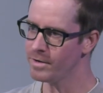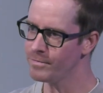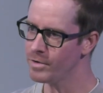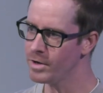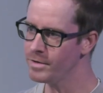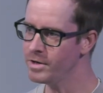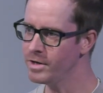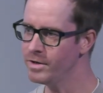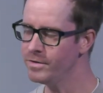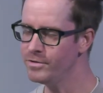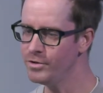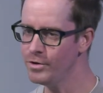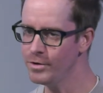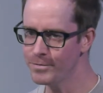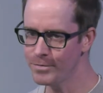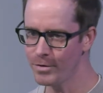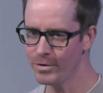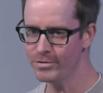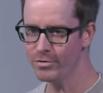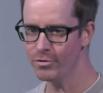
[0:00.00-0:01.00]
and I think it's
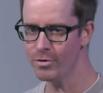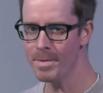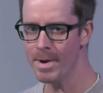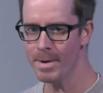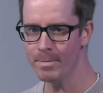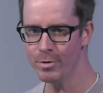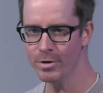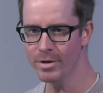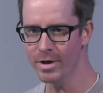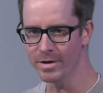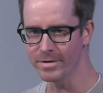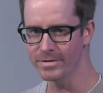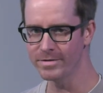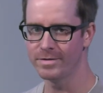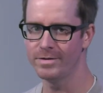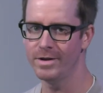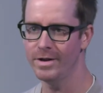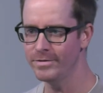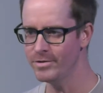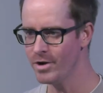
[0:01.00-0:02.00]
useful to remember that
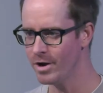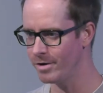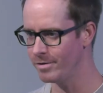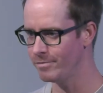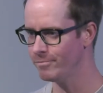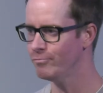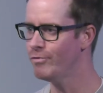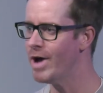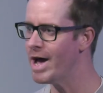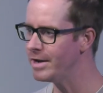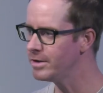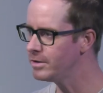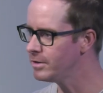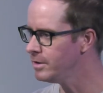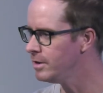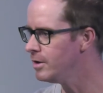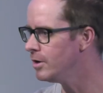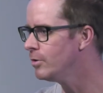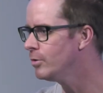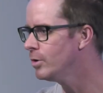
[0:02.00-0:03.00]
it's not radically
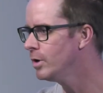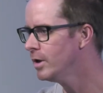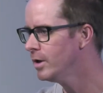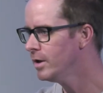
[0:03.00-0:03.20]
new.